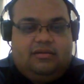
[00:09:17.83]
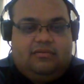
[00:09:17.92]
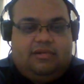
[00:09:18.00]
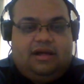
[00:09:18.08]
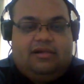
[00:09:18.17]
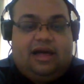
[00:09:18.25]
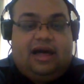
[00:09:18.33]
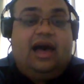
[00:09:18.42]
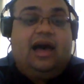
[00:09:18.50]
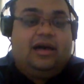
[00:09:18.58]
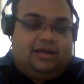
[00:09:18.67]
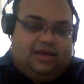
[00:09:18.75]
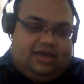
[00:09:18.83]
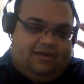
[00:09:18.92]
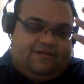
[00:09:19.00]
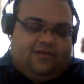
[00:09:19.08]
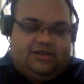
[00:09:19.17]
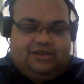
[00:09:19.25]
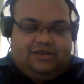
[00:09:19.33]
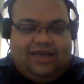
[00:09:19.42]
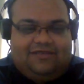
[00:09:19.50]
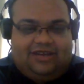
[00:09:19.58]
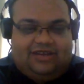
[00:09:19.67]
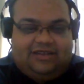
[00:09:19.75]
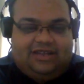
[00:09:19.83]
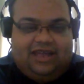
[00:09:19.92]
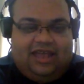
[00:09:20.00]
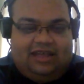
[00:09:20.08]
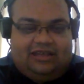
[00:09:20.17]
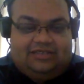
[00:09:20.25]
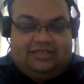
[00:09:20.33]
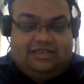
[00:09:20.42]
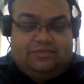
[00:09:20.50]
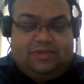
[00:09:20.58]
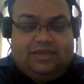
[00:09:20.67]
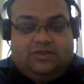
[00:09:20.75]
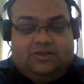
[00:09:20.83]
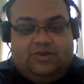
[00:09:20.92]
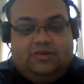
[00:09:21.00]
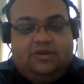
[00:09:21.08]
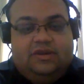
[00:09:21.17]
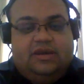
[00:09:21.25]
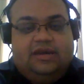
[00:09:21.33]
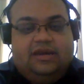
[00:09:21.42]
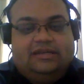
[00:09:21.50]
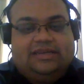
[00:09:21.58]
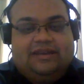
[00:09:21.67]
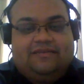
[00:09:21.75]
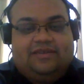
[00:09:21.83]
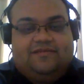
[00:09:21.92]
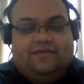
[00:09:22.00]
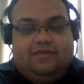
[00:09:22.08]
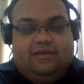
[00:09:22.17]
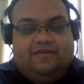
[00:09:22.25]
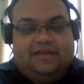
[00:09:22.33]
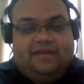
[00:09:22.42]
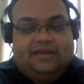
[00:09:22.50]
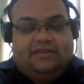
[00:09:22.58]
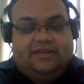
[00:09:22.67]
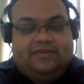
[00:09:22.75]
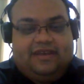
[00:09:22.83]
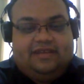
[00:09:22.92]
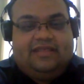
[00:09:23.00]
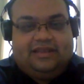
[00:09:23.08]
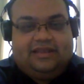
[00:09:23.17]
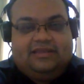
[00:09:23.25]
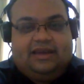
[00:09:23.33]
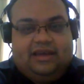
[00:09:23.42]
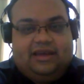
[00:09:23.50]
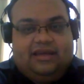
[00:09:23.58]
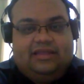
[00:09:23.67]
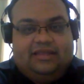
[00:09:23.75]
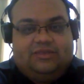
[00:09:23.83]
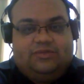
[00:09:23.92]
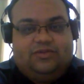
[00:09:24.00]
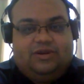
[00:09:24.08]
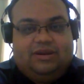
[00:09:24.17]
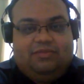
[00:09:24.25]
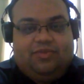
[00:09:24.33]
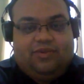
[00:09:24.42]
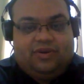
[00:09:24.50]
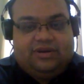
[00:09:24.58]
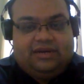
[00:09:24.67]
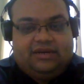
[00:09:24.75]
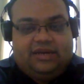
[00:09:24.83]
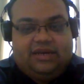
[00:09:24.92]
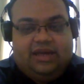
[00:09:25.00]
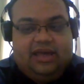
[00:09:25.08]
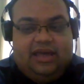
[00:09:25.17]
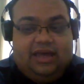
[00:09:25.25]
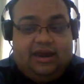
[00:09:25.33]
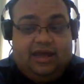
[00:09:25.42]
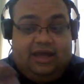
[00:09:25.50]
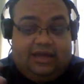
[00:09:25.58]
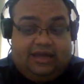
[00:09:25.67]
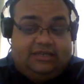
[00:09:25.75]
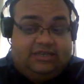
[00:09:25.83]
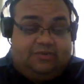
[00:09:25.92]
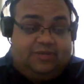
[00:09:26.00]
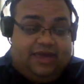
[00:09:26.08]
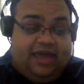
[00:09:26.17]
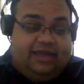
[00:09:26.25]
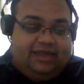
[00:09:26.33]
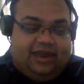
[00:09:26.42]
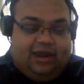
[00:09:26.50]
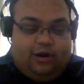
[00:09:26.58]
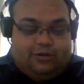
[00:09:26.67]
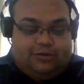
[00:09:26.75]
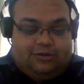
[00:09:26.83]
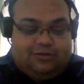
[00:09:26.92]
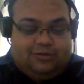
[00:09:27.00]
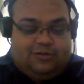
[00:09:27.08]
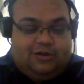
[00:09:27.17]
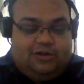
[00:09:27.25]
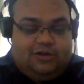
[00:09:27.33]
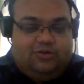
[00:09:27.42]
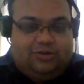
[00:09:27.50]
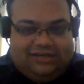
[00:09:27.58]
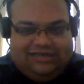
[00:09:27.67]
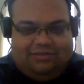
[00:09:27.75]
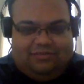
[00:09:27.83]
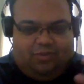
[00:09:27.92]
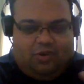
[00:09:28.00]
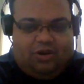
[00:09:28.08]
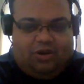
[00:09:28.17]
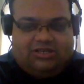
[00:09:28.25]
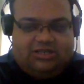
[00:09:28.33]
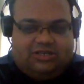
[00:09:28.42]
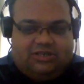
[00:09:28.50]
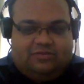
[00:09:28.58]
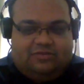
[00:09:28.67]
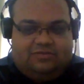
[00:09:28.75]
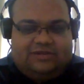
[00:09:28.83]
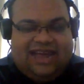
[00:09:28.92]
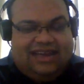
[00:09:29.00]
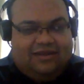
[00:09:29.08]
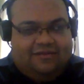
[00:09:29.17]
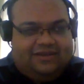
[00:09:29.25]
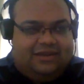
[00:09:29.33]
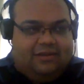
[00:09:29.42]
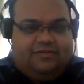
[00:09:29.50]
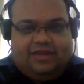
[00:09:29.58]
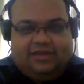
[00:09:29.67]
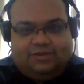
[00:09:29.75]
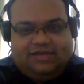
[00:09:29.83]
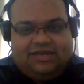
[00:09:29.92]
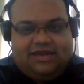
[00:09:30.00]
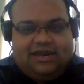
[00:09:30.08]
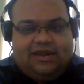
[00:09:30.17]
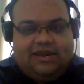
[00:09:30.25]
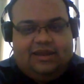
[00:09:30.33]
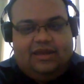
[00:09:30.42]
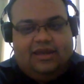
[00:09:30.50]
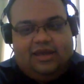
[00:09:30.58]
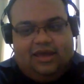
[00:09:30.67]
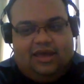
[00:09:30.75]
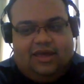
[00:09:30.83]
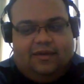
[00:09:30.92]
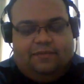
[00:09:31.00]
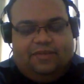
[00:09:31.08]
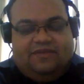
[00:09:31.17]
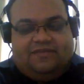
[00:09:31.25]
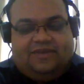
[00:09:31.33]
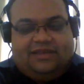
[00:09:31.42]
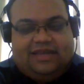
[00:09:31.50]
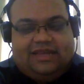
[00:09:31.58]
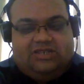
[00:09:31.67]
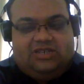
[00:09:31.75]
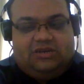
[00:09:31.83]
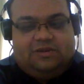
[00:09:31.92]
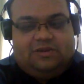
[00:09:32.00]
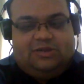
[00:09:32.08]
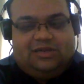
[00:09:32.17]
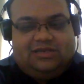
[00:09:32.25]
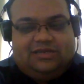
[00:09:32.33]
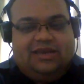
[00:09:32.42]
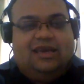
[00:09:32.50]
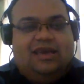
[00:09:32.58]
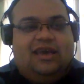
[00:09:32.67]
well, and of course you have a HTTP2 in Servlet 4. I think that that's pretty important. And in GPA, they are also doing some polishing, so kind of the same things we did in Beam validation, which is